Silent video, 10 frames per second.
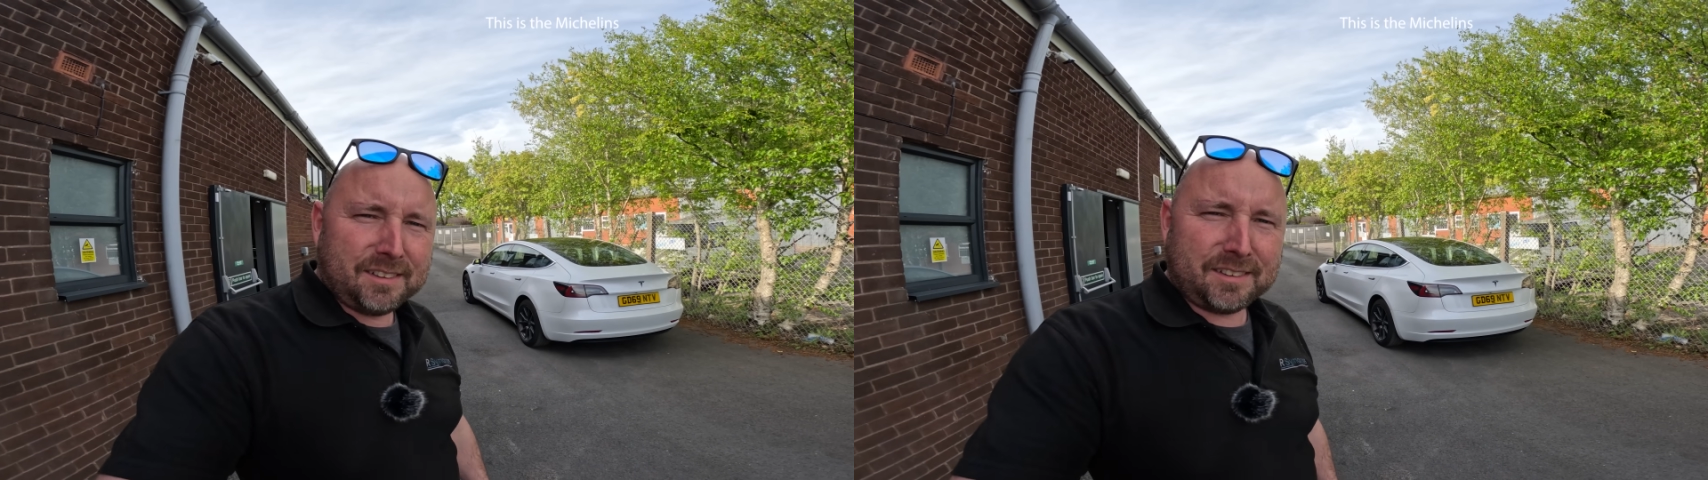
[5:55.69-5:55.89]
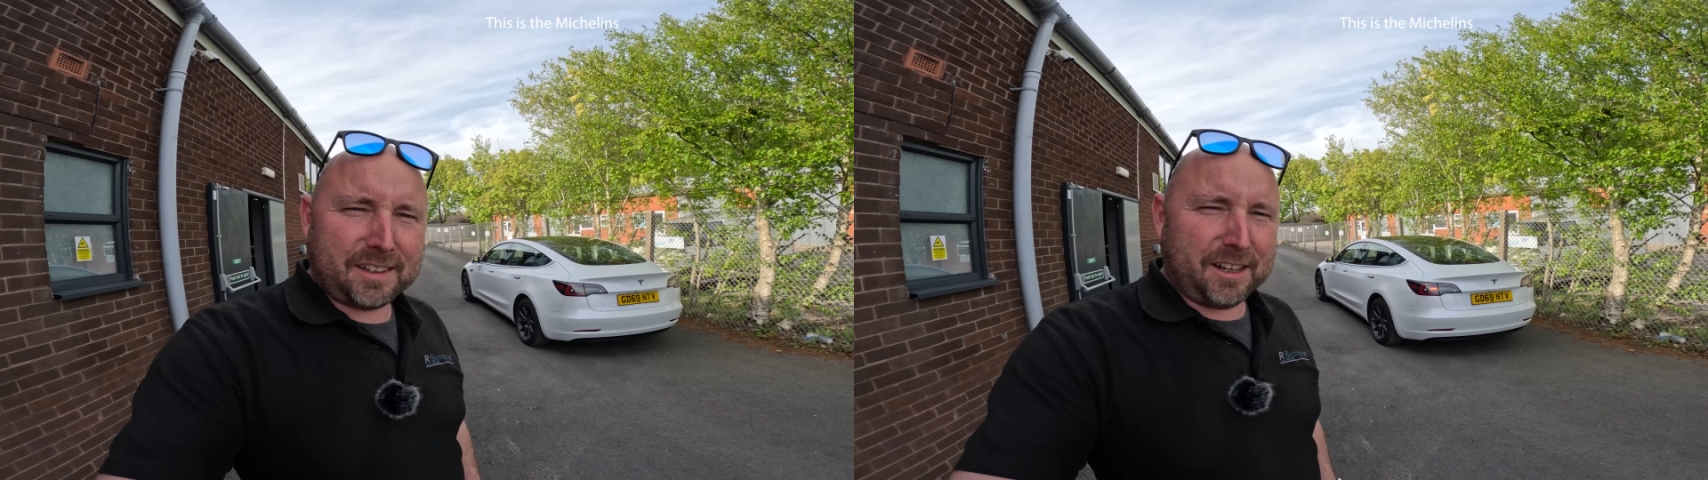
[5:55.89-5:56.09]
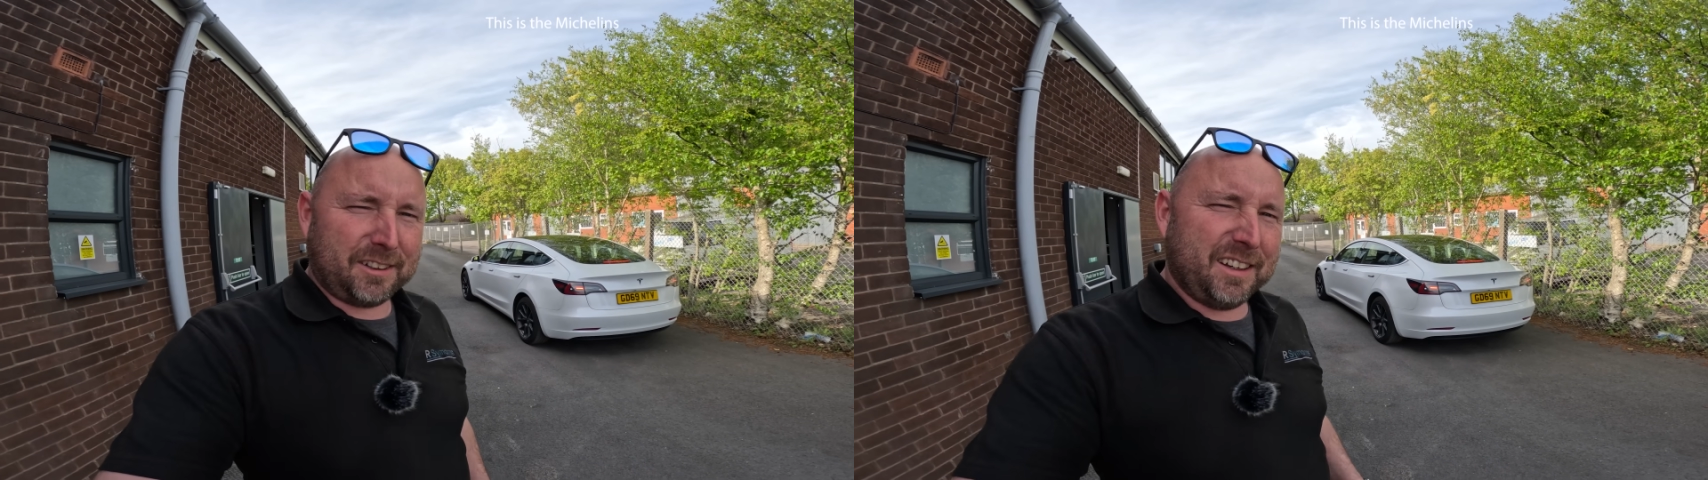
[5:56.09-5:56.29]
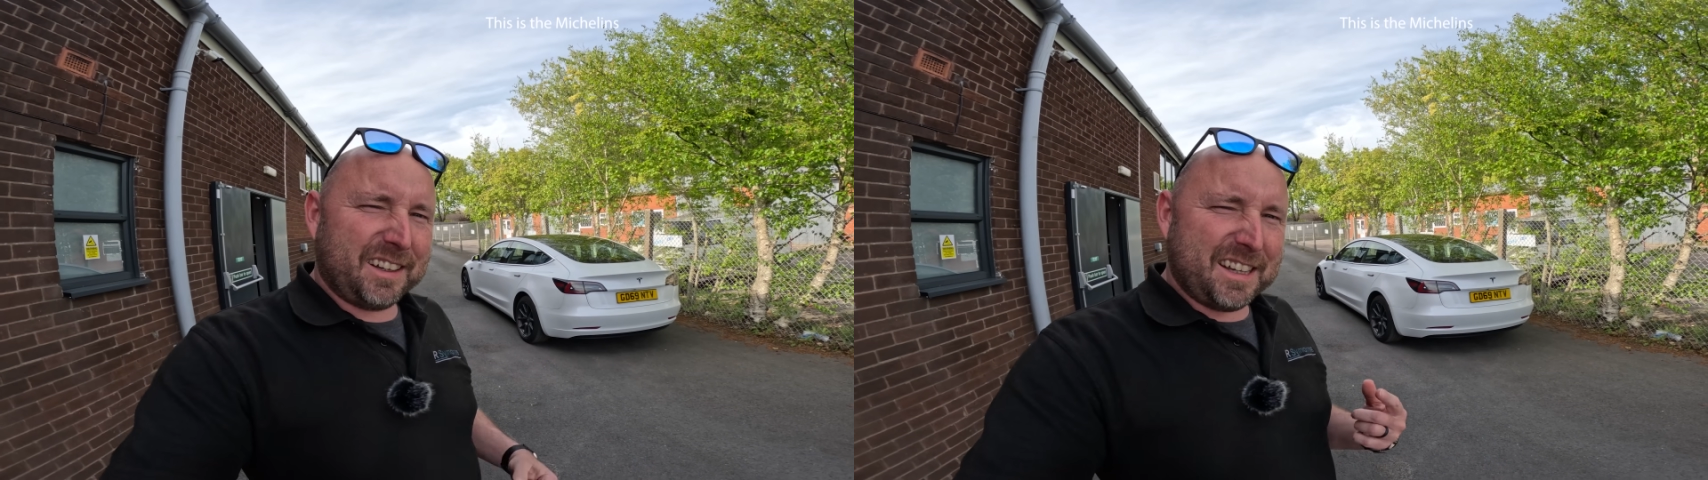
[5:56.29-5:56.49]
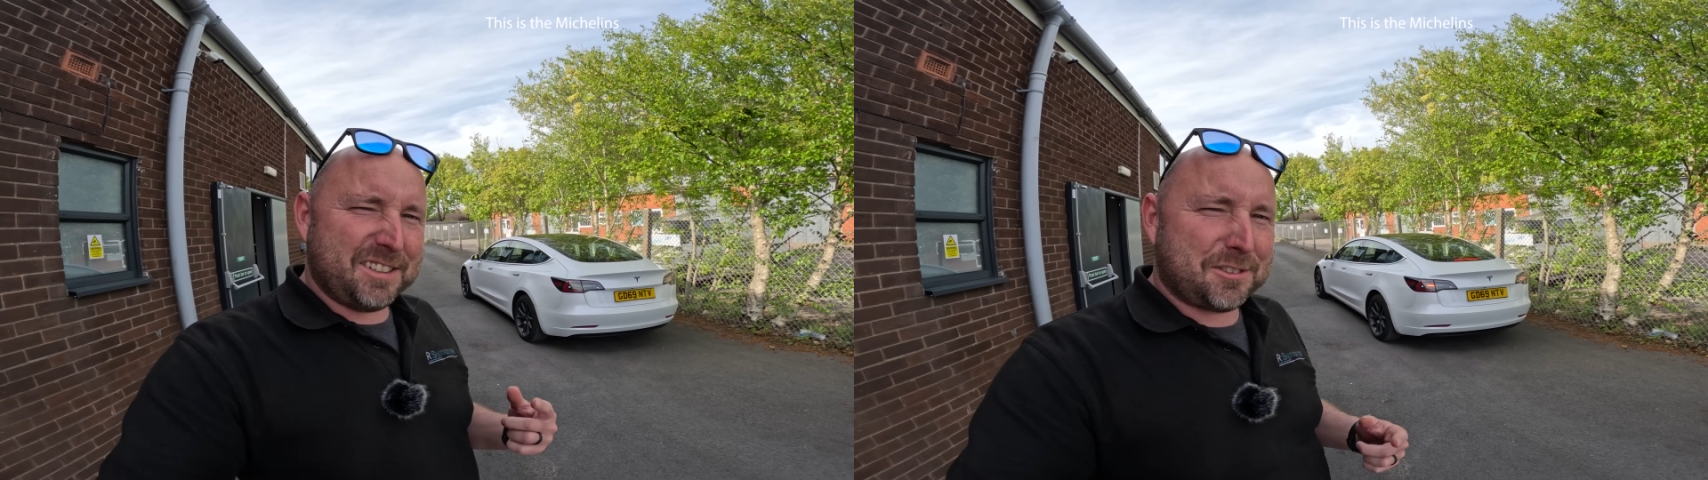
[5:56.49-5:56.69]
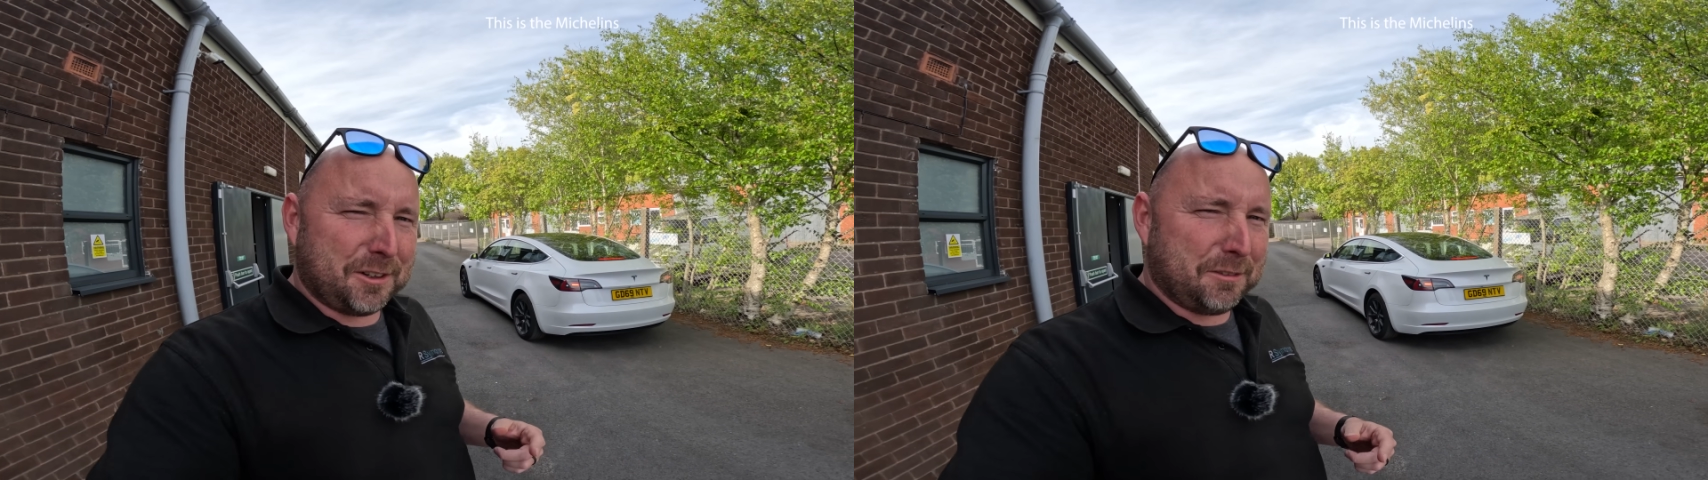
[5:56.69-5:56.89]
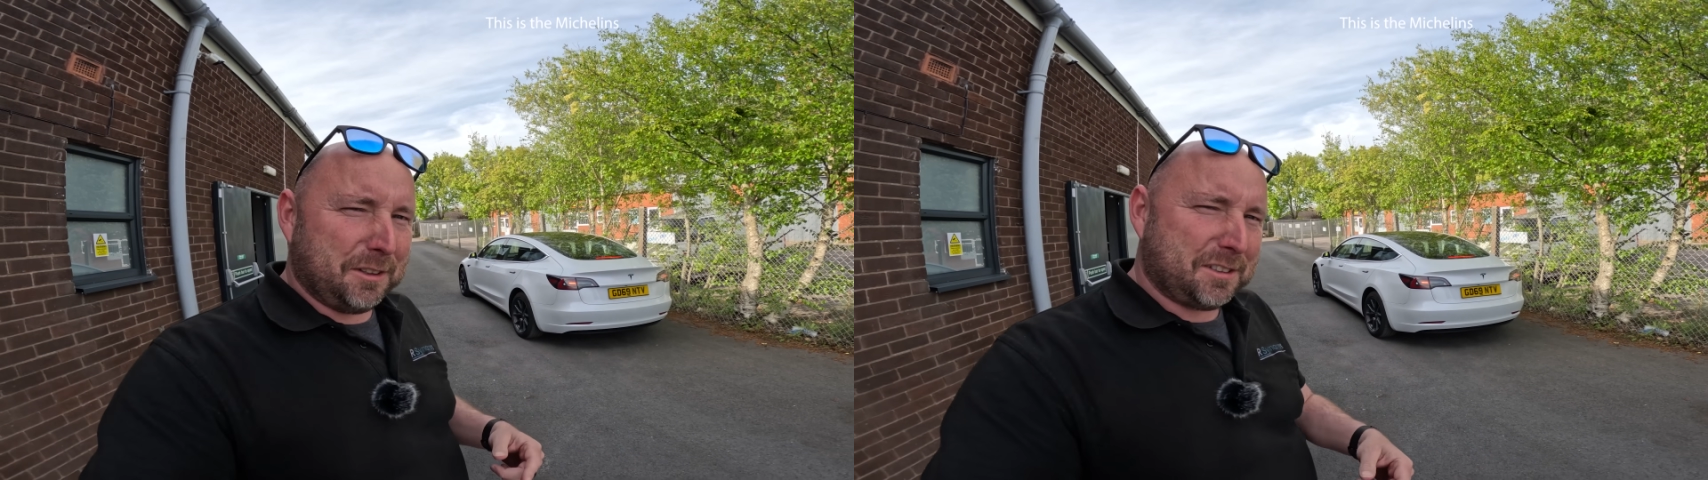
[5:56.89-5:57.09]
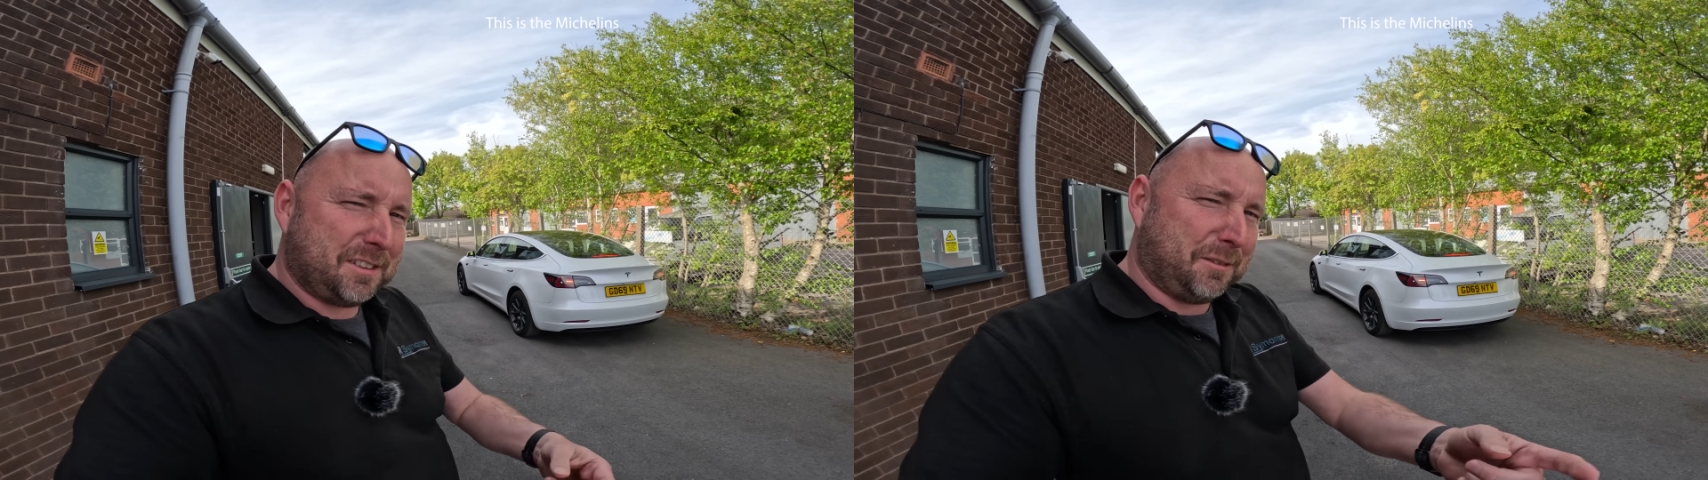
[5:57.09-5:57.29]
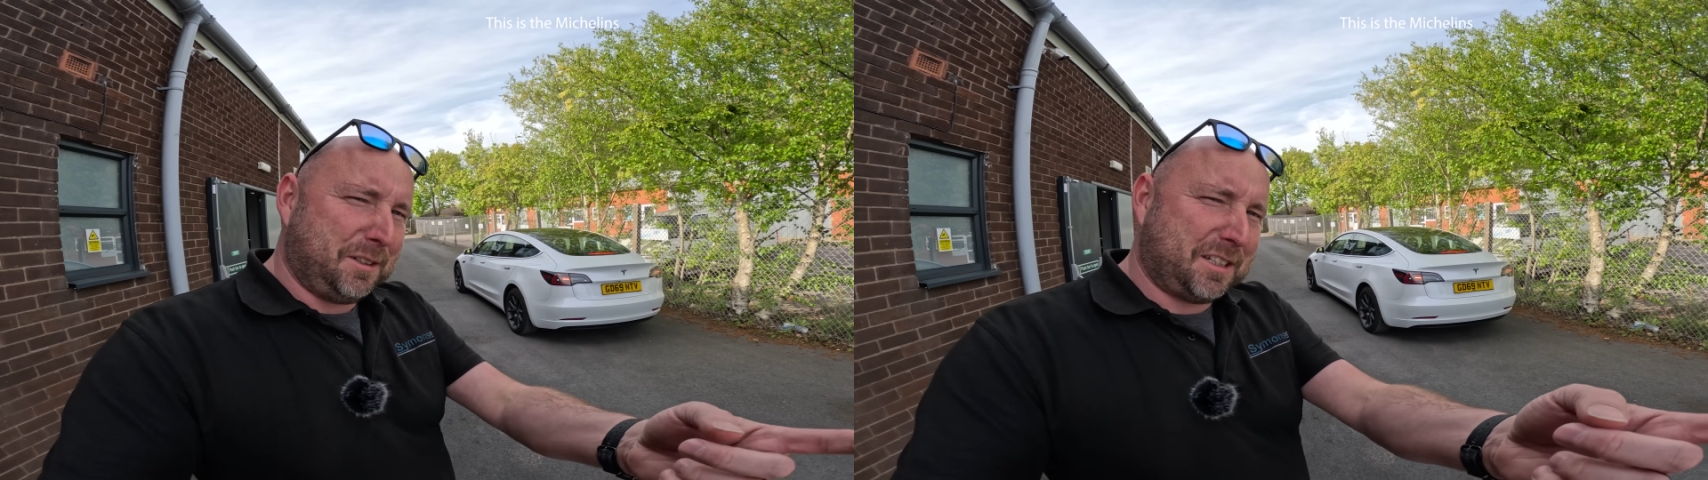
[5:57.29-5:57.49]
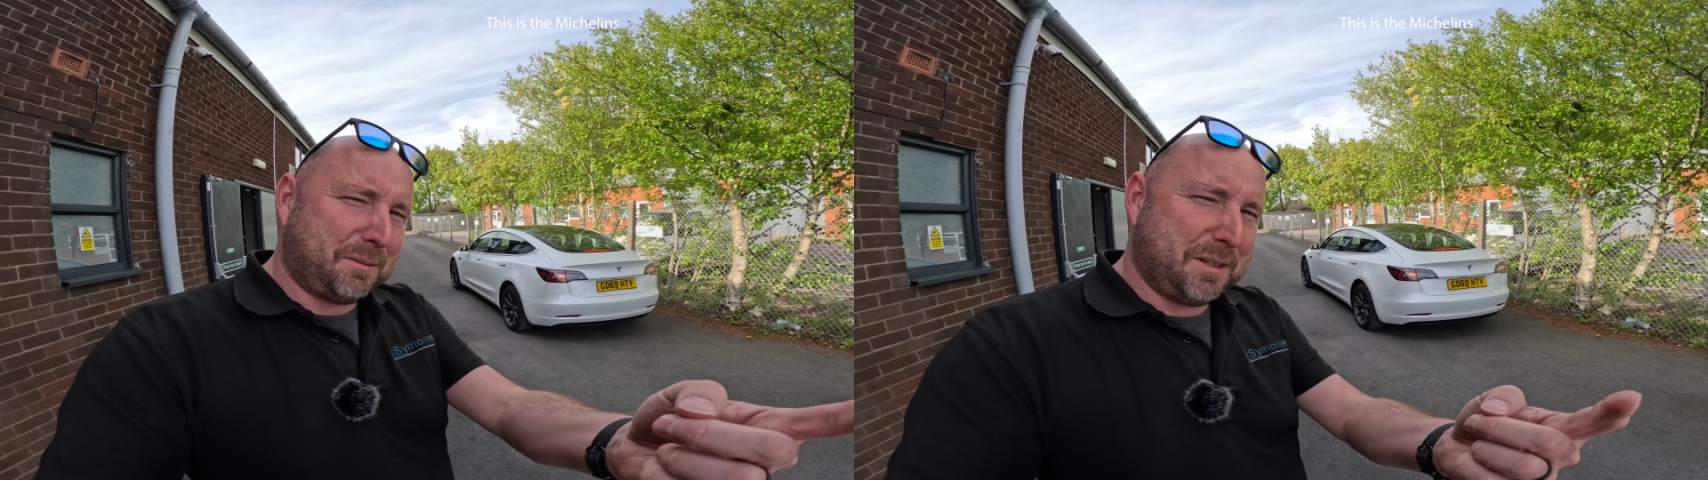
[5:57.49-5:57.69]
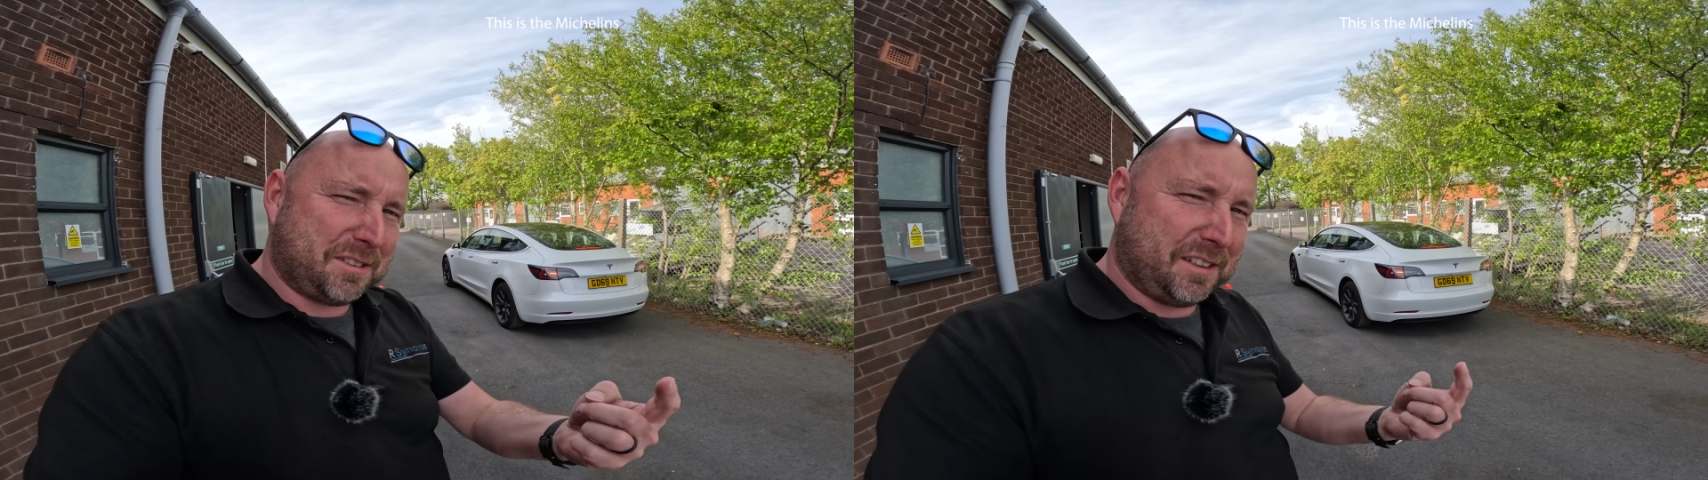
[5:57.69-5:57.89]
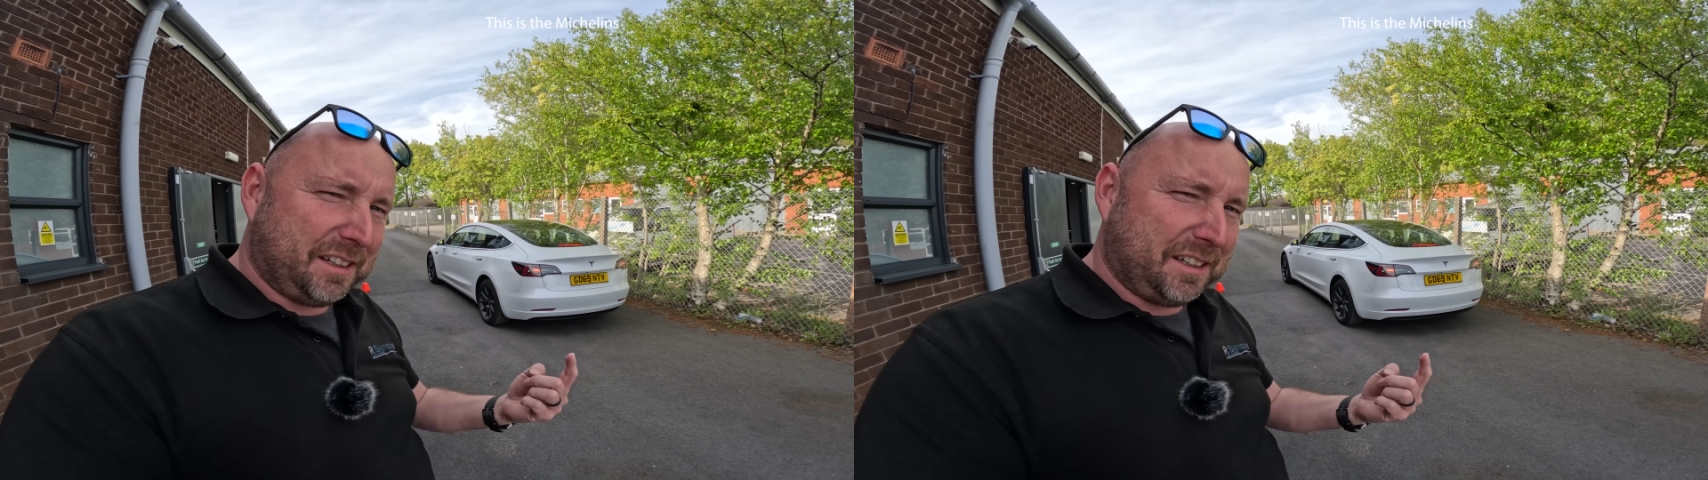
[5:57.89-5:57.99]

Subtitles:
Okay, I'm going to let Gintz drive this. Now, when you come into